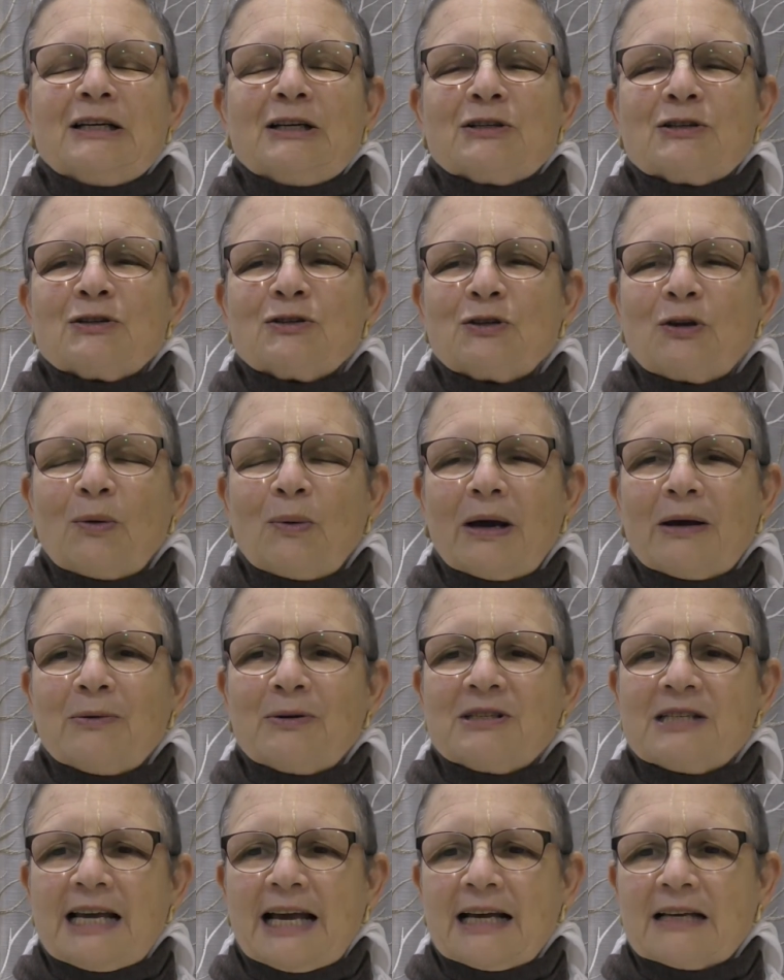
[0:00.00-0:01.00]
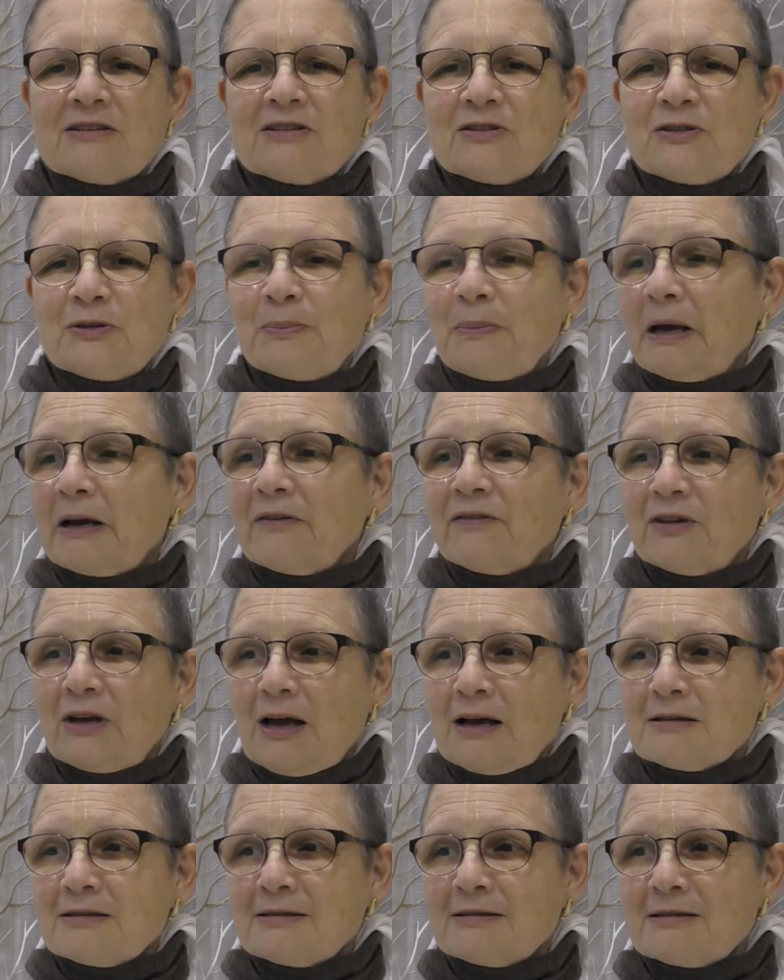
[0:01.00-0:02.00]
So I was asked to make a
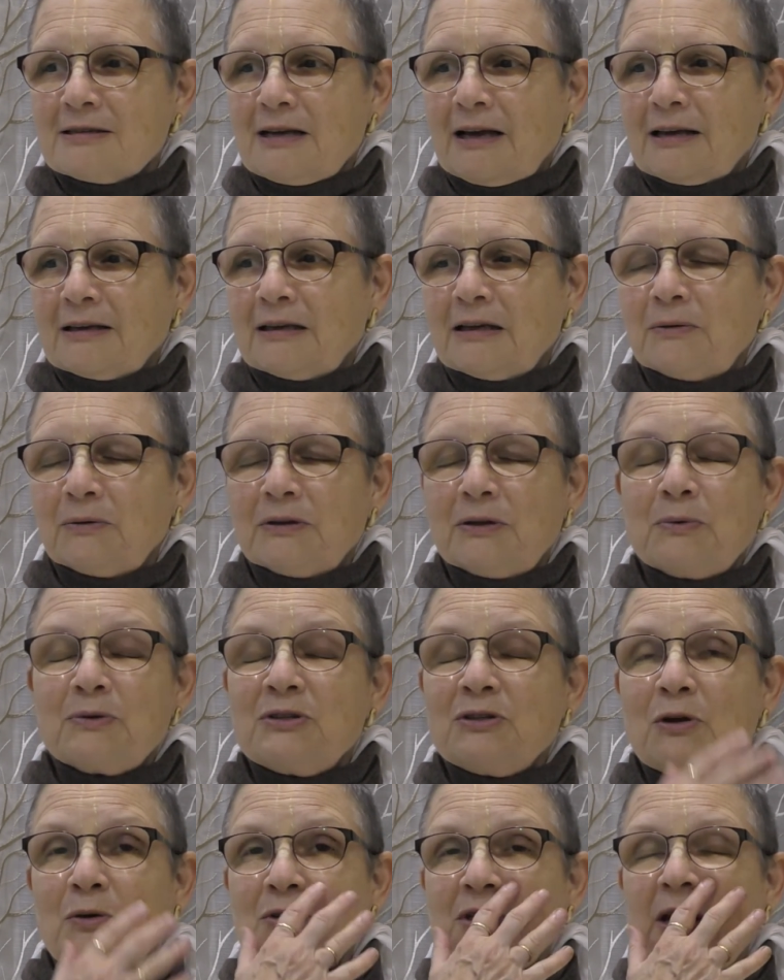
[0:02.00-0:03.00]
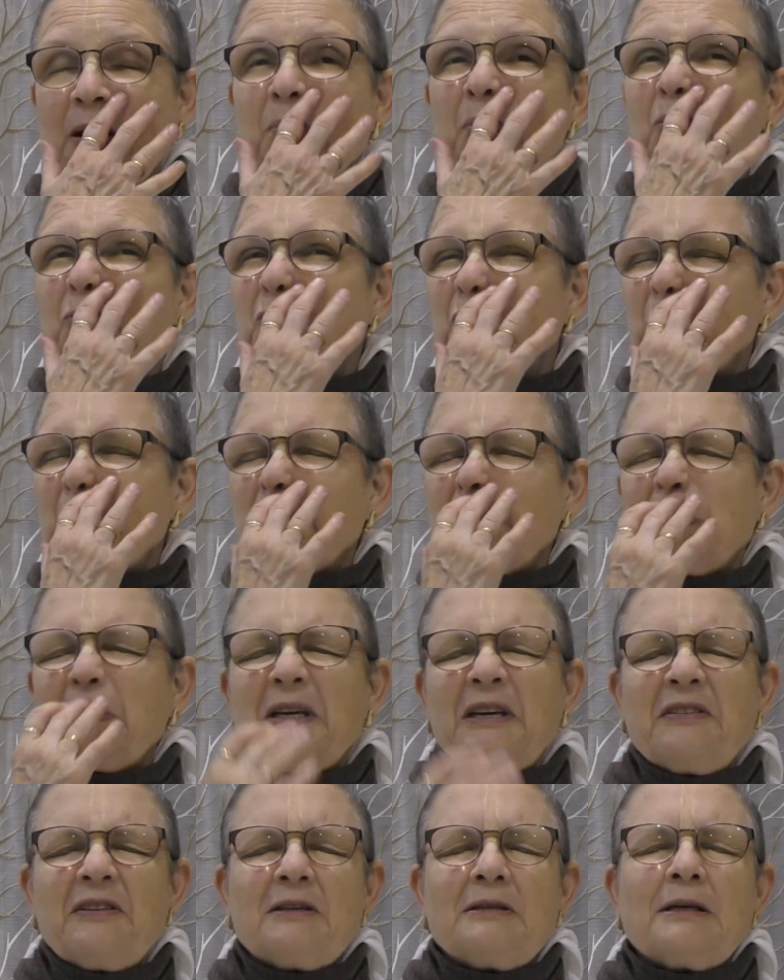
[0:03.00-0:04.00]
Vyasasan. There was no temple room
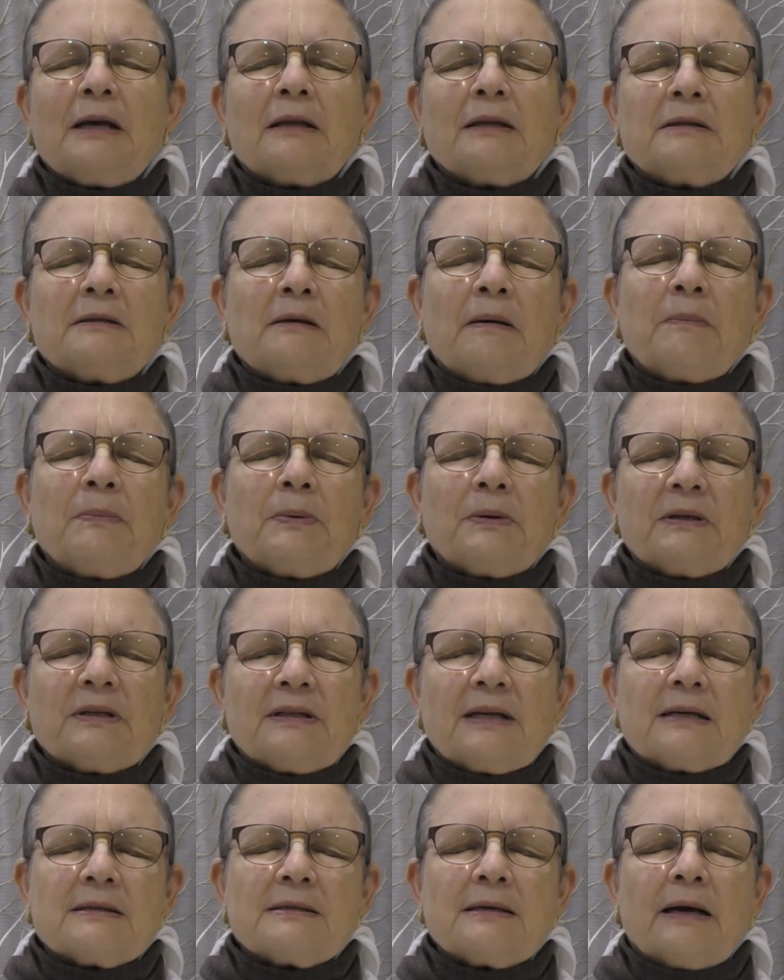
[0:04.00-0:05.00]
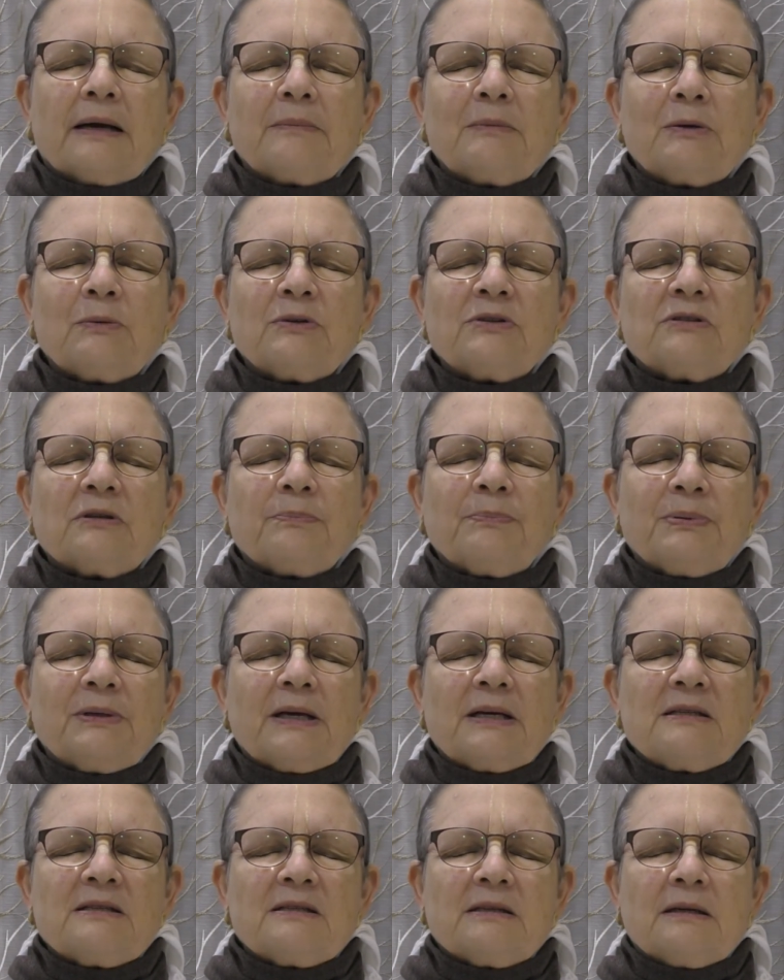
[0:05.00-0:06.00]
in the Delhi temple at that time. It was a
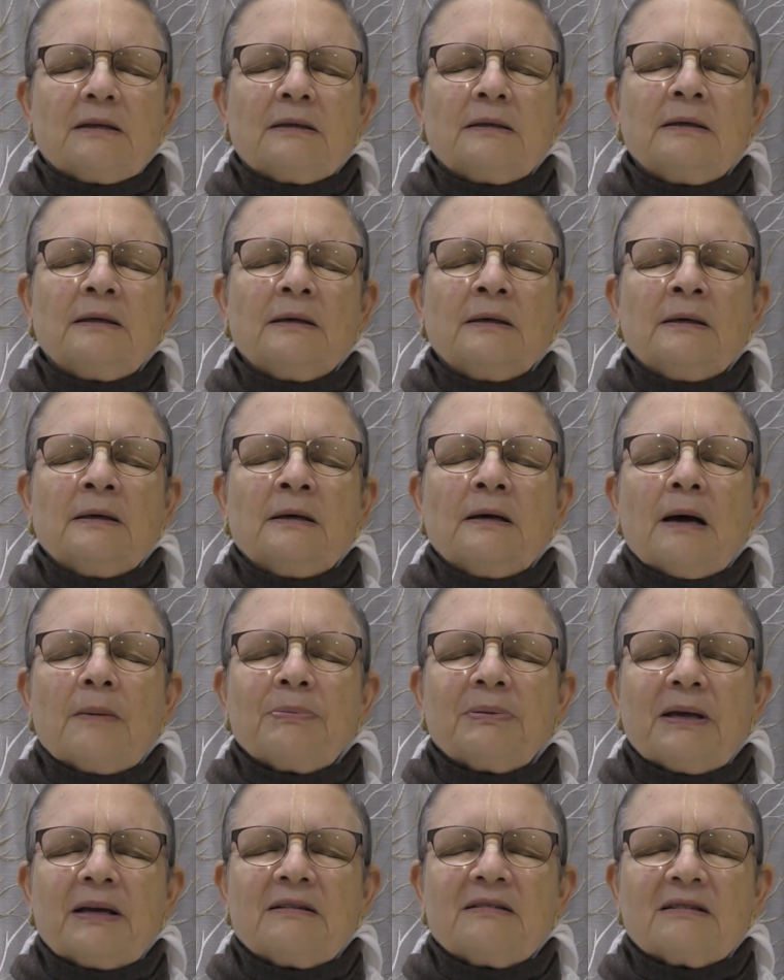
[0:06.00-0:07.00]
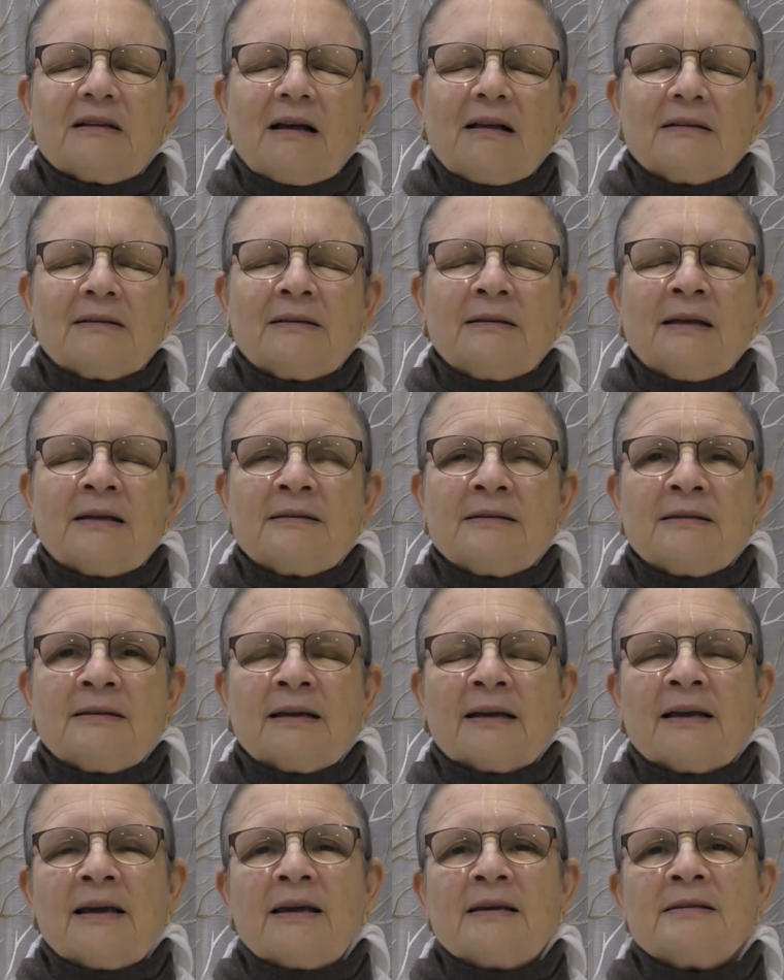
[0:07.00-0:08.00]
place called
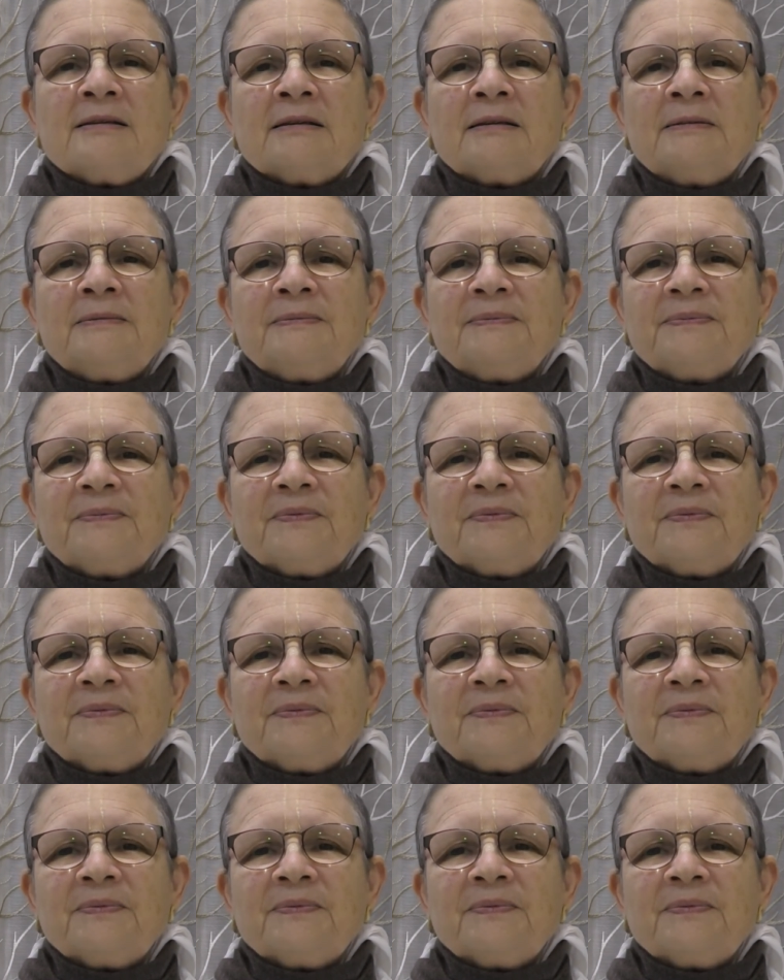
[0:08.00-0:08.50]
Anandaniketan.